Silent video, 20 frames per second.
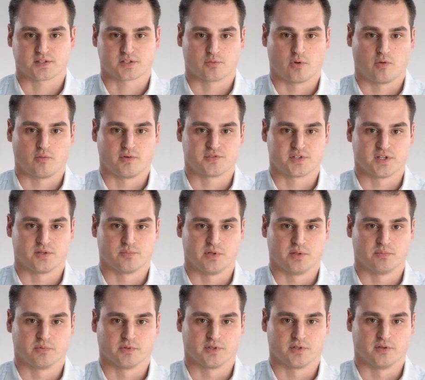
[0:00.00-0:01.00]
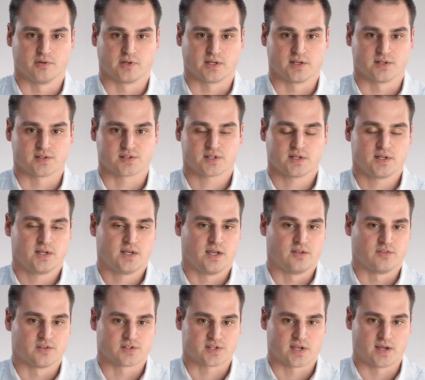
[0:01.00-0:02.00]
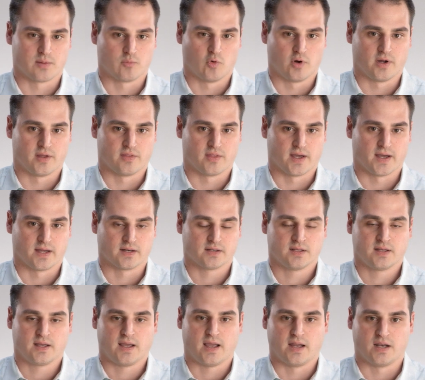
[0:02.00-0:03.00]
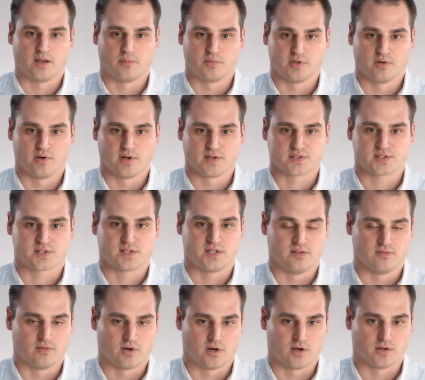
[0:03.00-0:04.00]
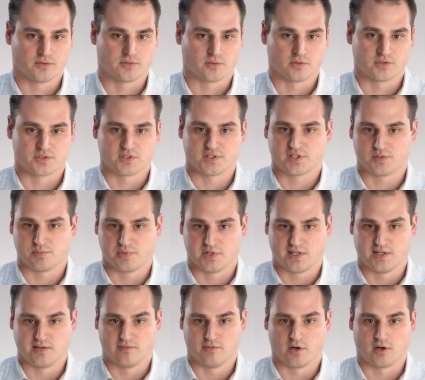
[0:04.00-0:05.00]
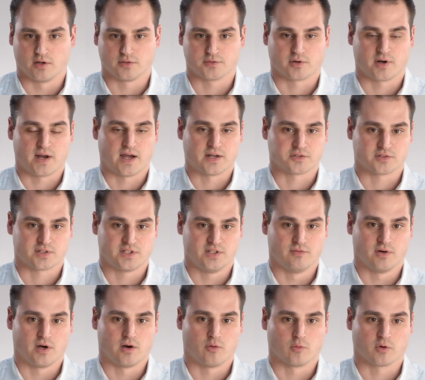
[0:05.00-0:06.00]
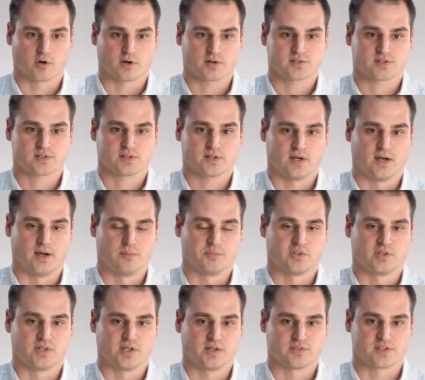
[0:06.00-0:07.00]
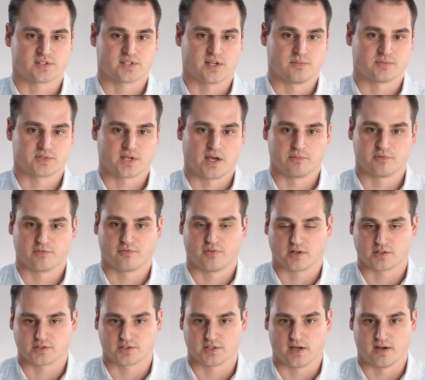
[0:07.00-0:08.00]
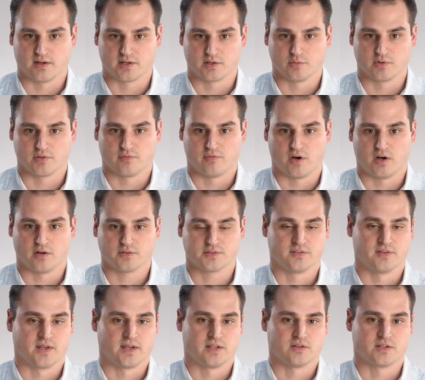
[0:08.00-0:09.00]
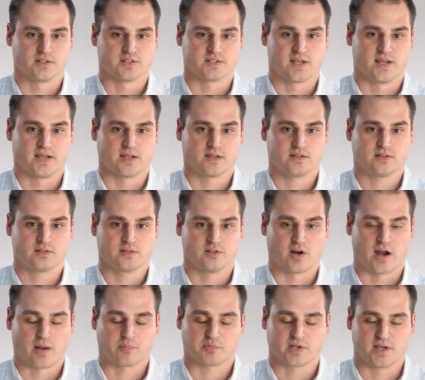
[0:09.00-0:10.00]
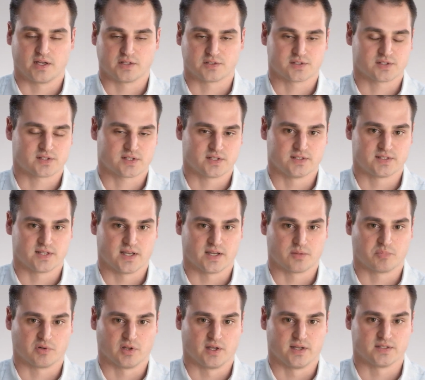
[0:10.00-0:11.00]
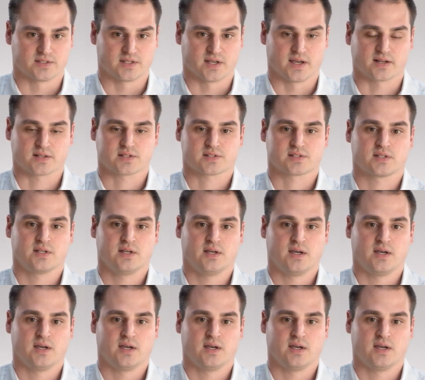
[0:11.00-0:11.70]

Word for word: So what we've seen people doing is in the same way that AWS Key Vault or GCP Key Vault or Azure Key Vault works, um, you can get the same type of functionality with Vault and that you can take, your applications can take plain text,